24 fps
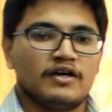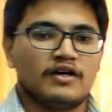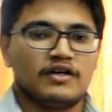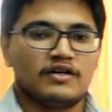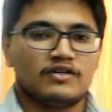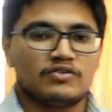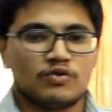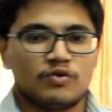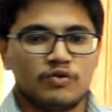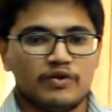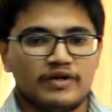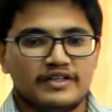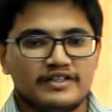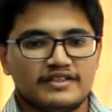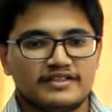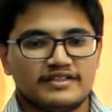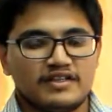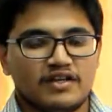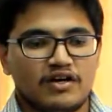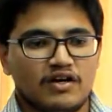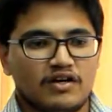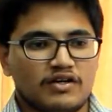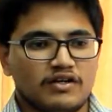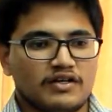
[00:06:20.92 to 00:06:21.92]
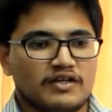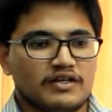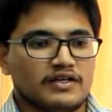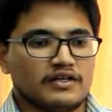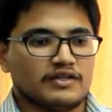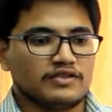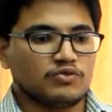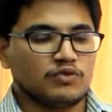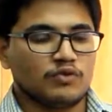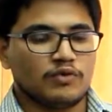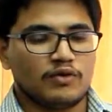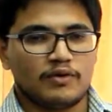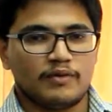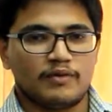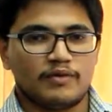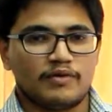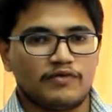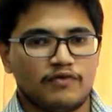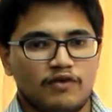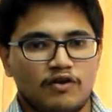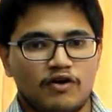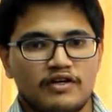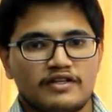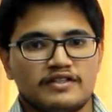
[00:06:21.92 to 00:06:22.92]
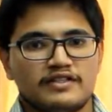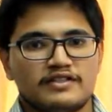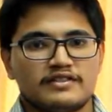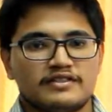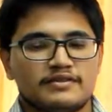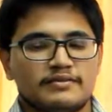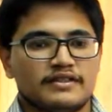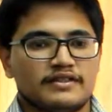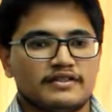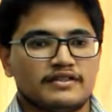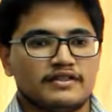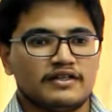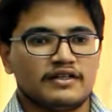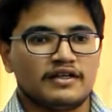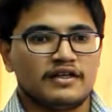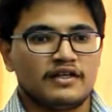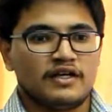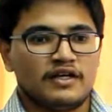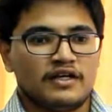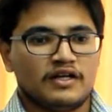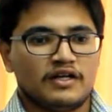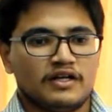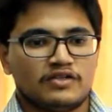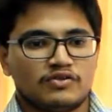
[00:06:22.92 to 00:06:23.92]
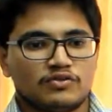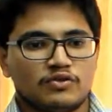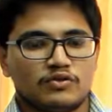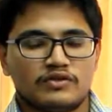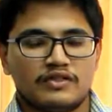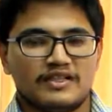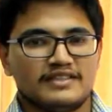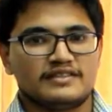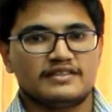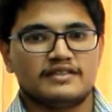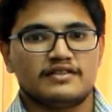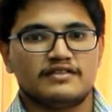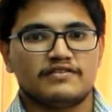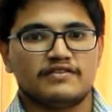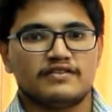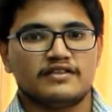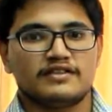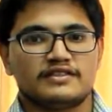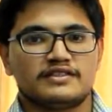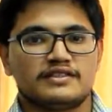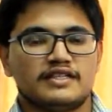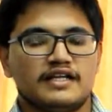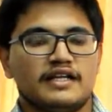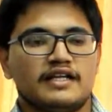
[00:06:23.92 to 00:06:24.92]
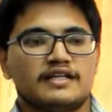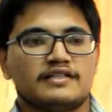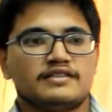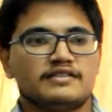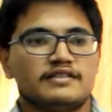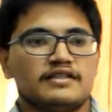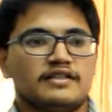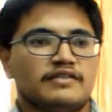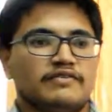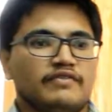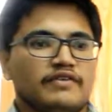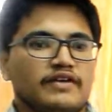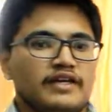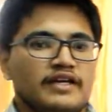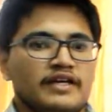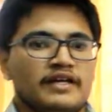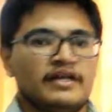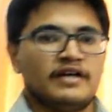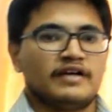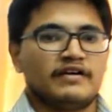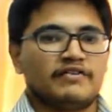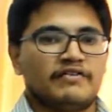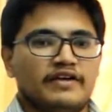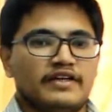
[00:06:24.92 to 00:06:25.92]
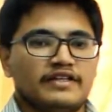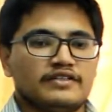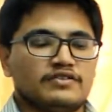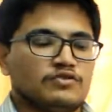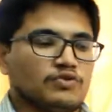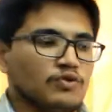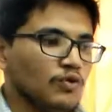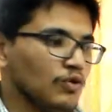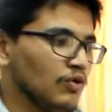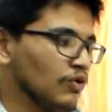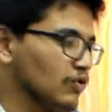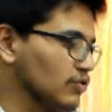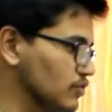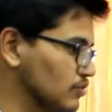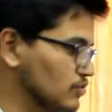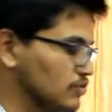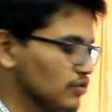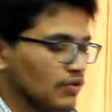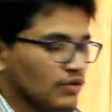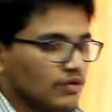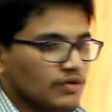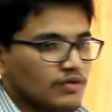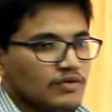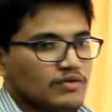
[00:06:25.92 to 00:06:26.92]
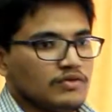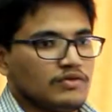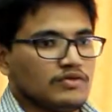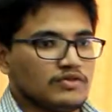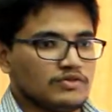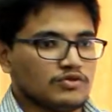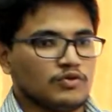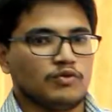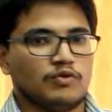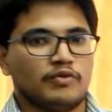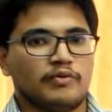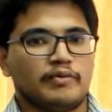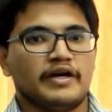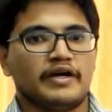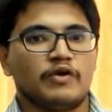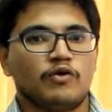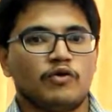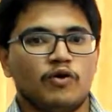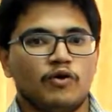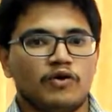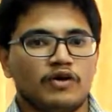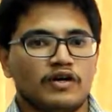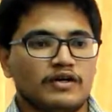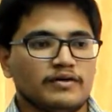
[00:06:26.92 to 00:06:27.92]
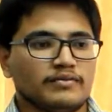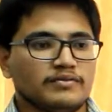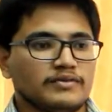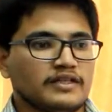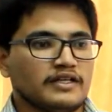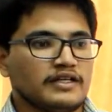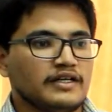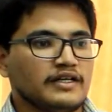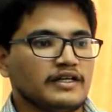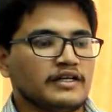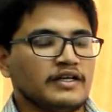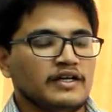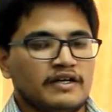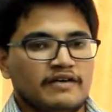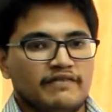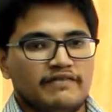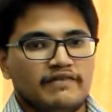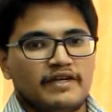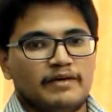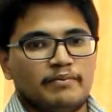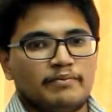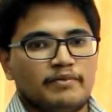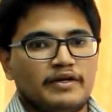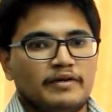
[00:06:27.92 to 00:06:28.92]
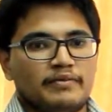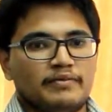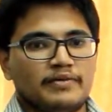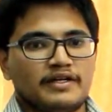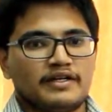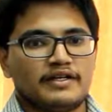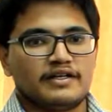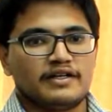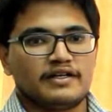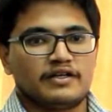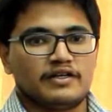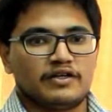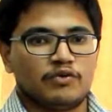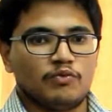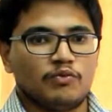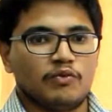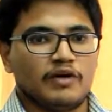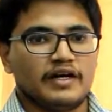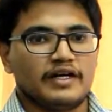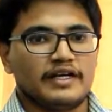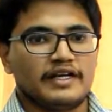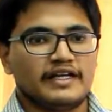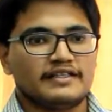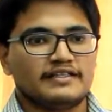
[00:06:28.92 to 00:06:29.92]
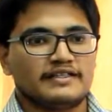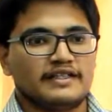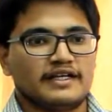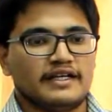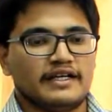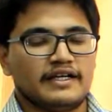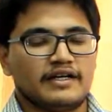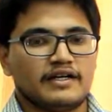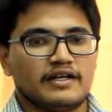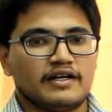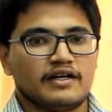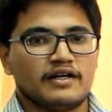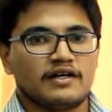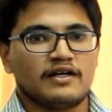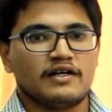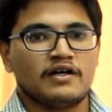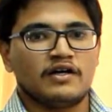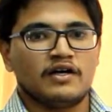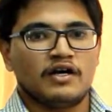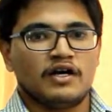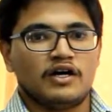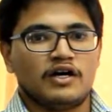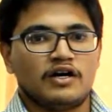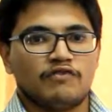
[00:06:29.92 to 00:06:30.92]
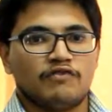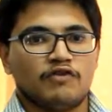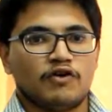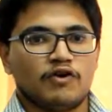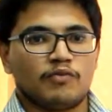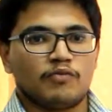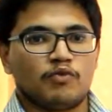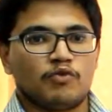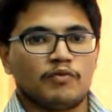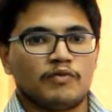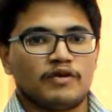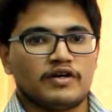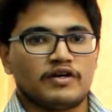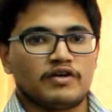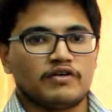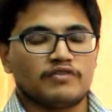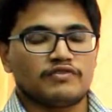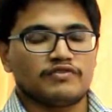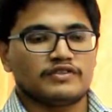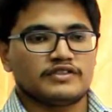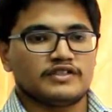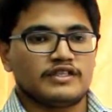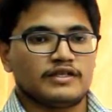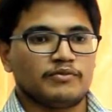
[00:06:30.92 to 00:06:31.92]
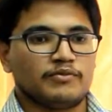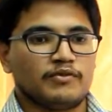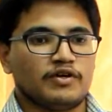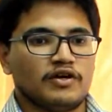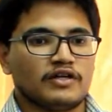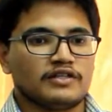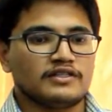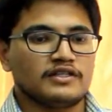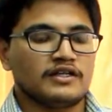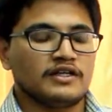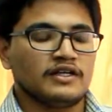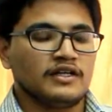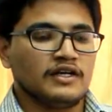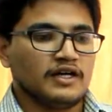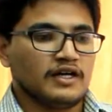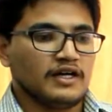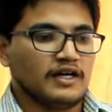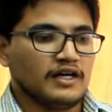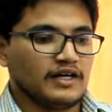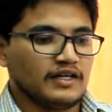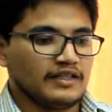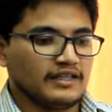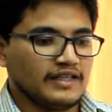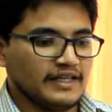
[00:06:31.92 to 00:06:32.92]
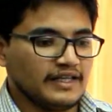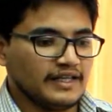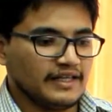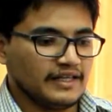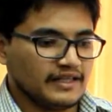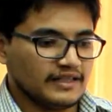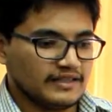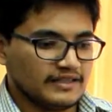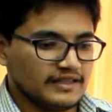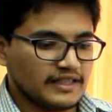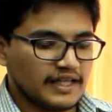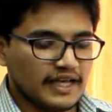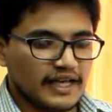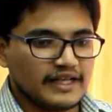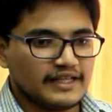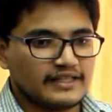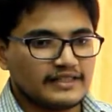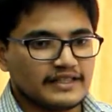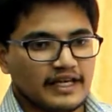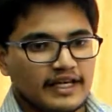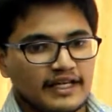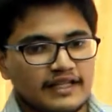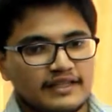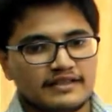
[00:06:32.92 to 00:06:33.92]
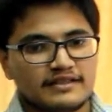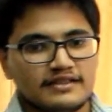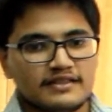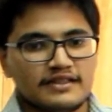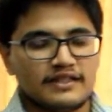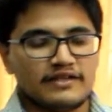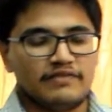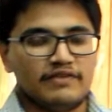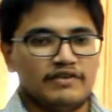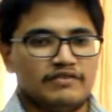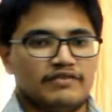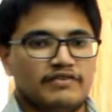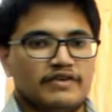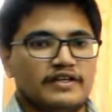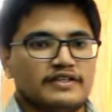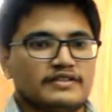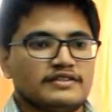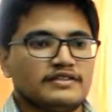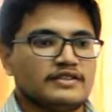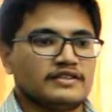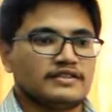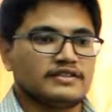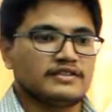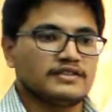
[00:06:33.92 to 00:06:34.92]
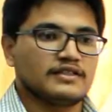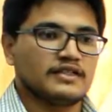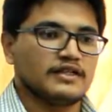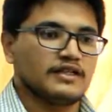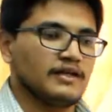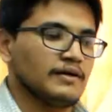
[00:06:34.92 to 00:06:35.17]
so it is not suitable for this method. So that's the first challenge that we faced. So by overcome that, we implemented a pneumatic cylinder for movement of a slip gauge. Then second challenge that we faced is